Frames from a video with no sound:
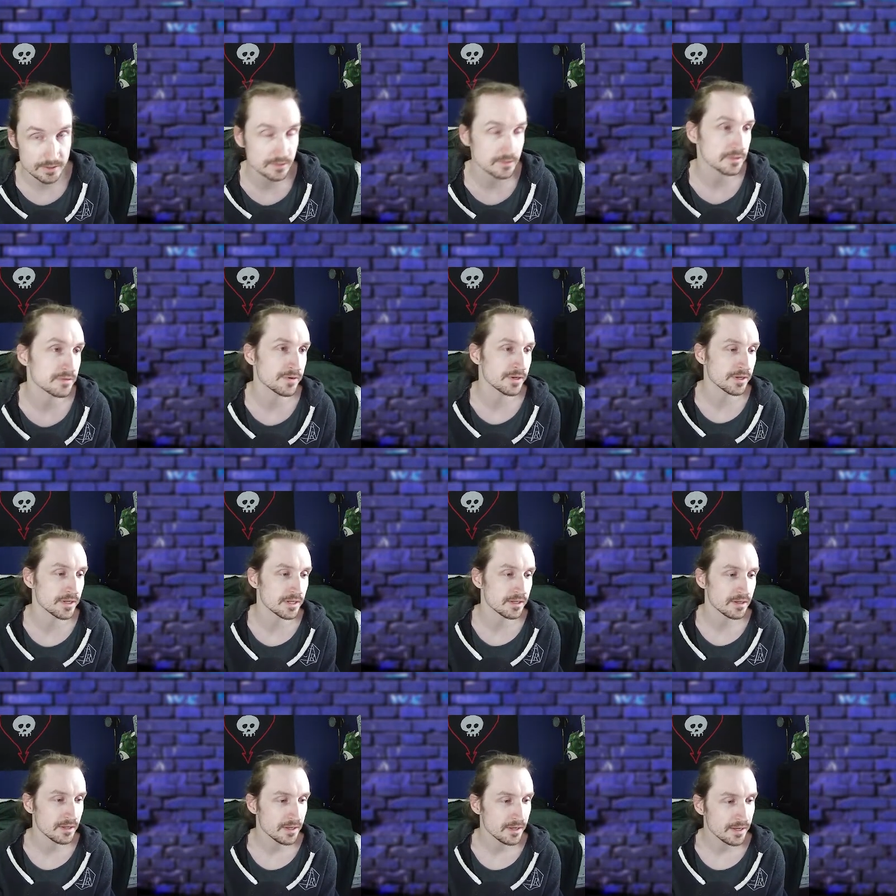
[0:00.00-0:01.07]
So it's a very,
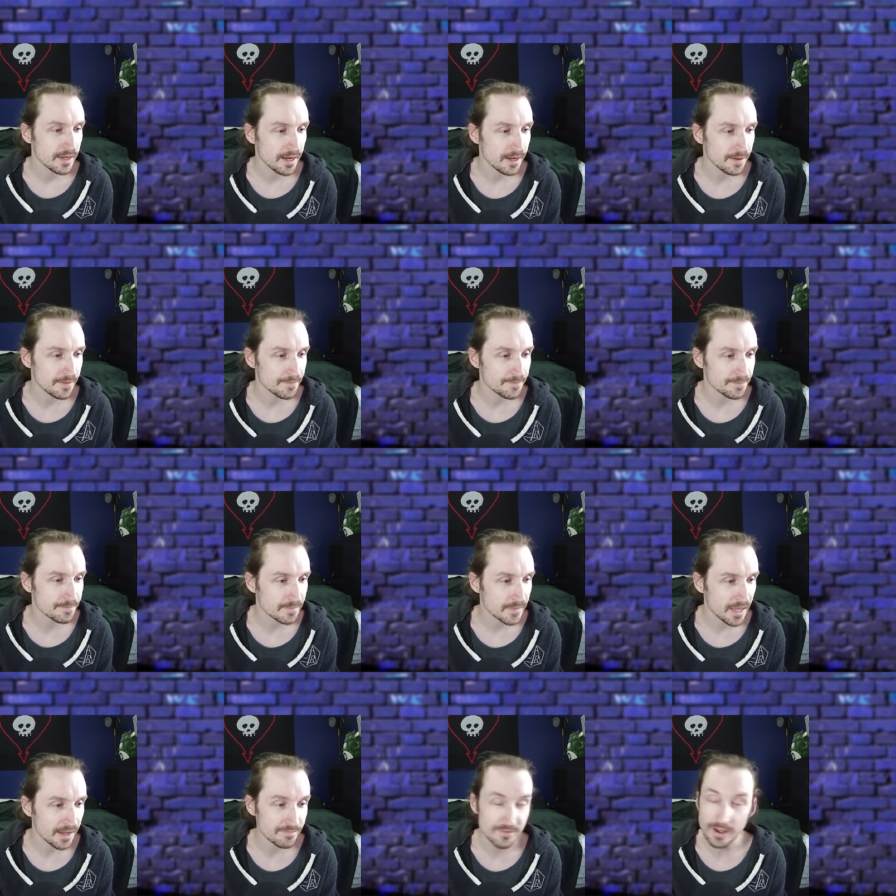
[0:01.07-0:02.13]

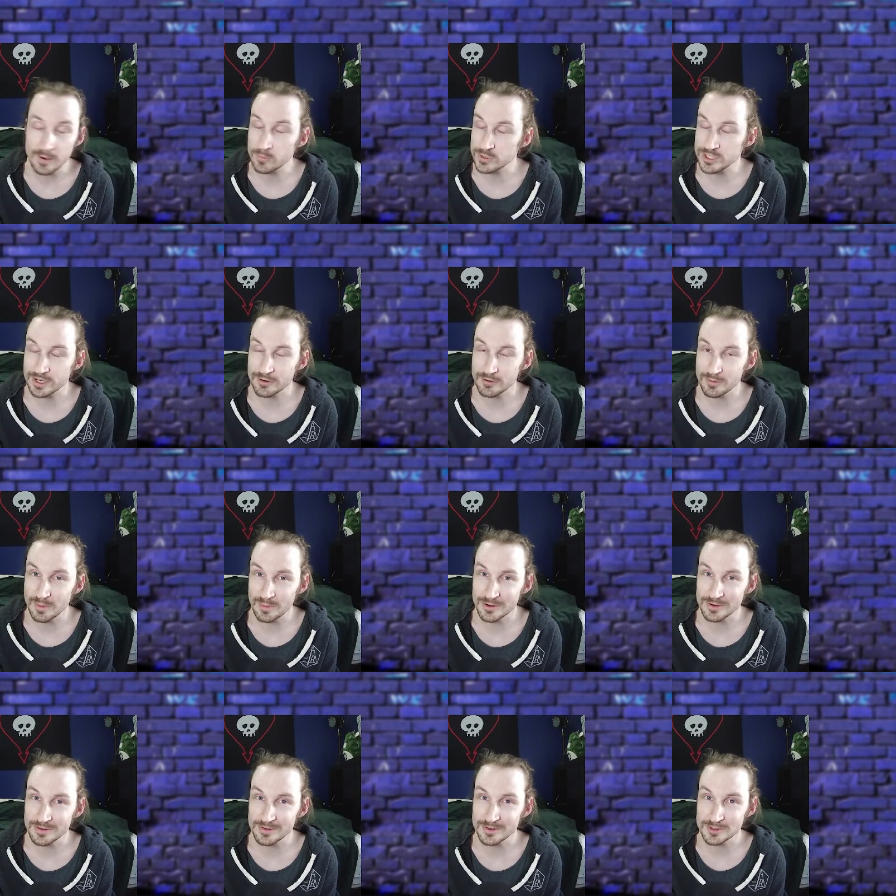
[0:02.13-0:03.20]
I wish I could
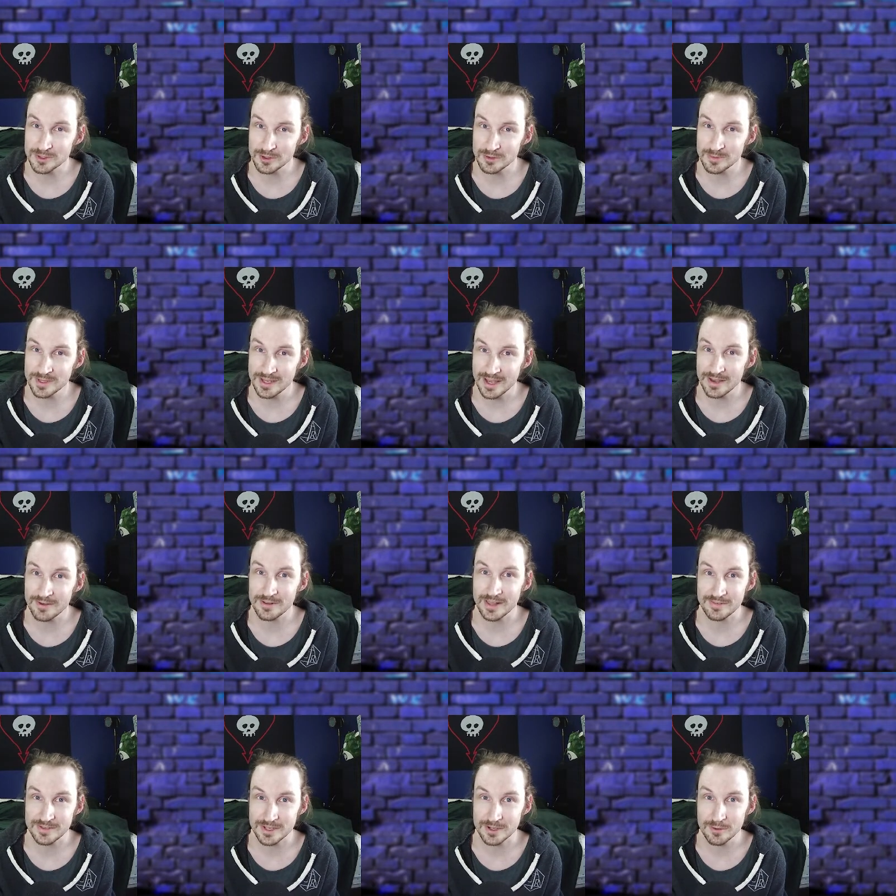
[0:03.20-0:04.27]
remember who told me. I will
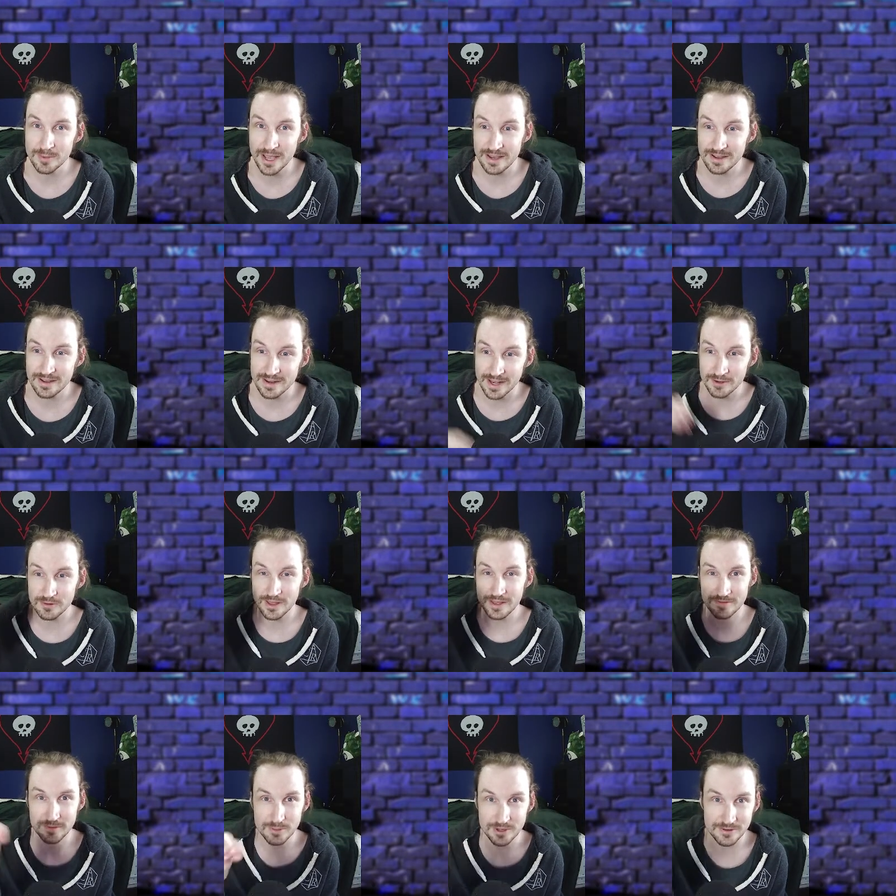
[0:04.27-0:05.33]
have to go back and I will
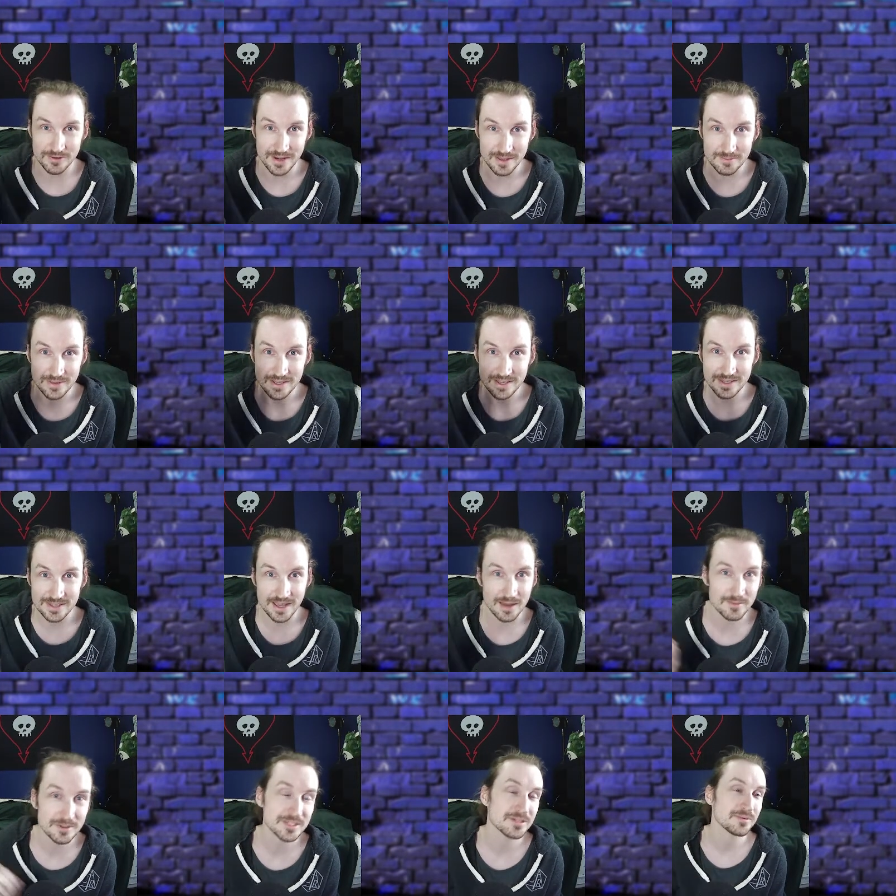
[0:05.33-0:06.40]
have to put your name in the
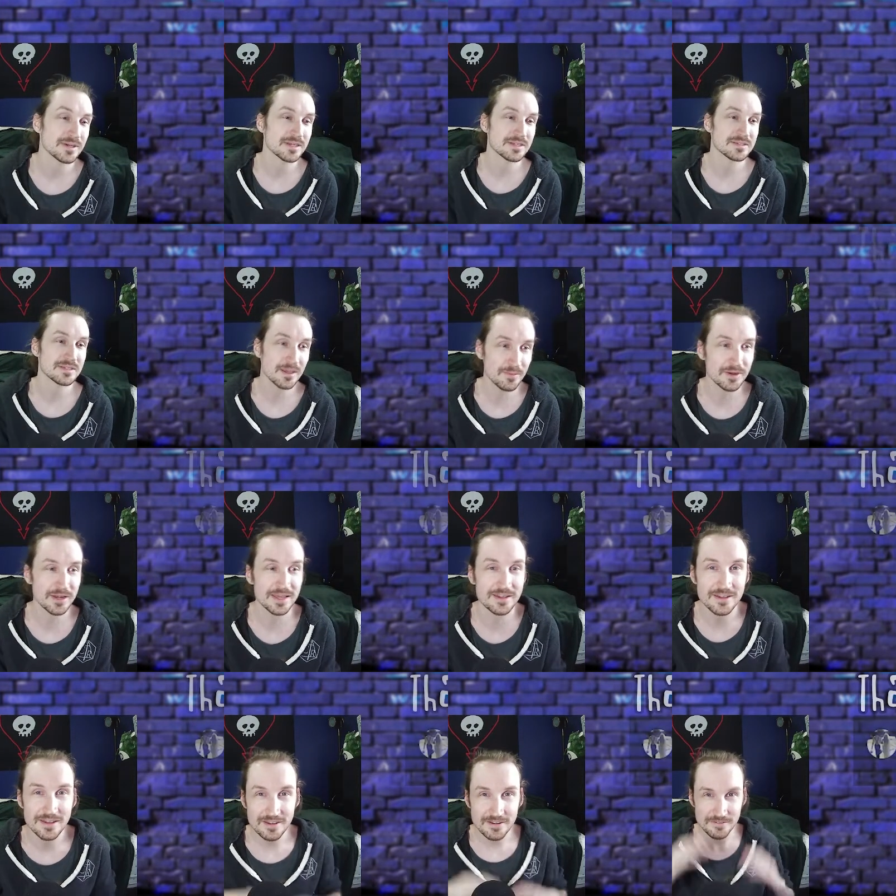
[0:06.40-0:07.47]
comments here because
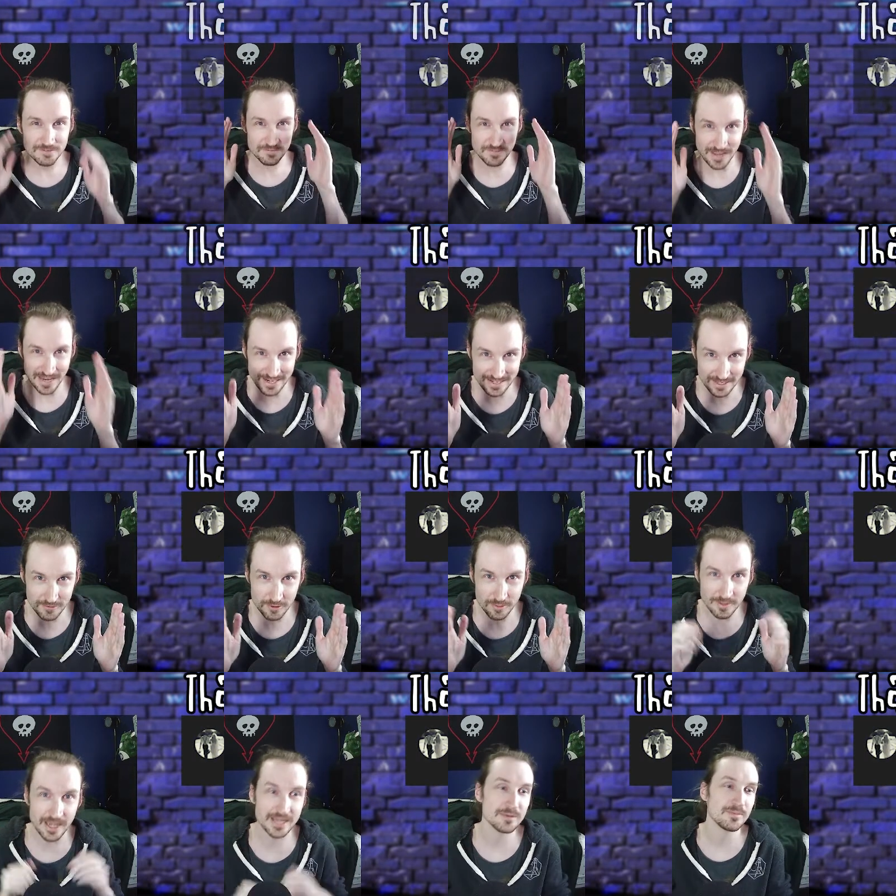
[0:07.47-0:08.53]
somebody finally
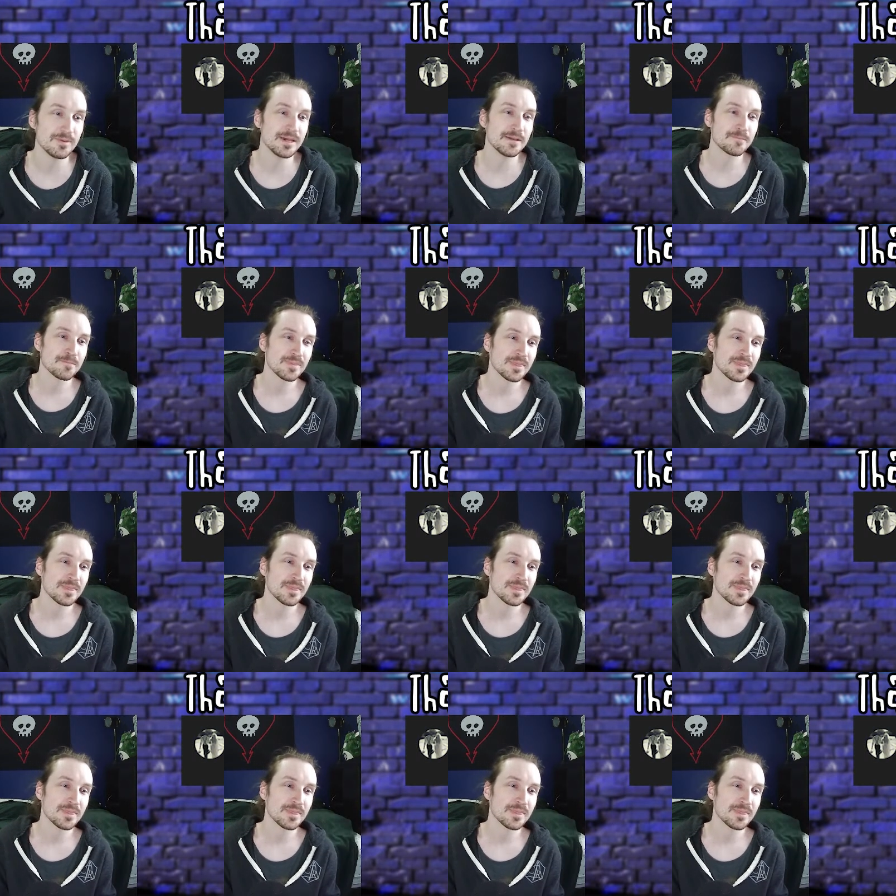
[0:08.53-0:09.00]
reminded me